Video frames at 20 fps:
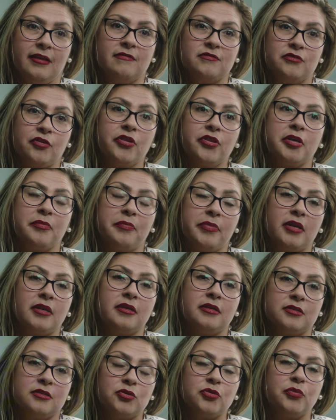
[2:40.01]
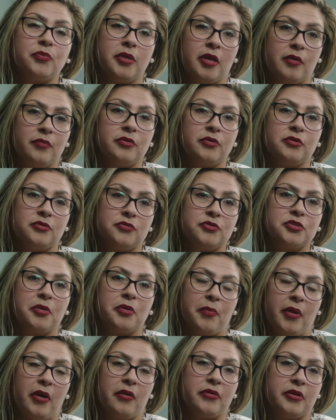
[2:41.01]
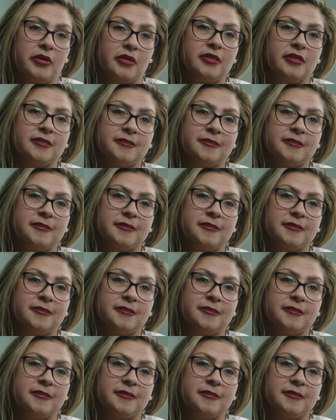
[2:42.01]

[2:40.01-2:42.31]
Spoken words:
gives you the ability to be able to use that power.